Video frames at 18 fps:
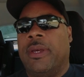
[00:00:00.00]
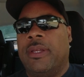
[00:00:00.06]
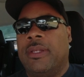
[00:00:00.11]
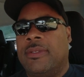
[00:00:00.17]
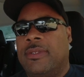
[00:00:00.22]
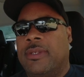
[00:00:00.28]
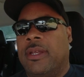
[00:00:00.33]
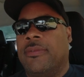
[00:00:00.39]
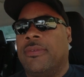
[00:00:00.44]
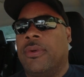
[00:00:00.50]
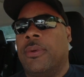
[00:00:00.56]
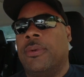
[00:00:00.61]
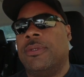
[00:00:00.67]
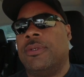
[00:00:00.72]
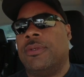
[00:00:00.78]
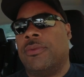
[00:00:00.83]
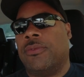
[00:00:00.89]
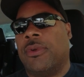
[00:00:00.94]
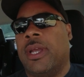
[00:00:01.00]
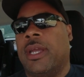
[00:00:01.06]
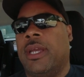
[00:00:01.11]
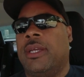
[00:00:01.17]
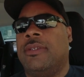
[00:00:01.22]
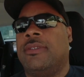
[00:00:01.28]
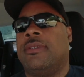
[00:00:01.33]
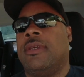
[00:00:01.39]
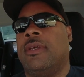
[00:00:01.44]
Instead of going to the
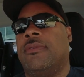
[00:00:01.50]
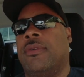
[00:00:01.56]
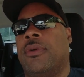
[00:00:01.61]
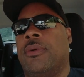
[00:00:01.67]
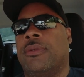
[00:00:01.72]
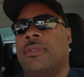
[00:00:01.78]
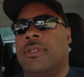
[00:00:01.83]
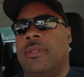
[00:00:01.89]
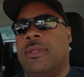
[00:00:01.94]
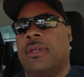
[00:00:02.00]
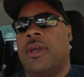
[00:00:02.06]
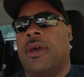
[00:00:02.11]
range, instead of going to the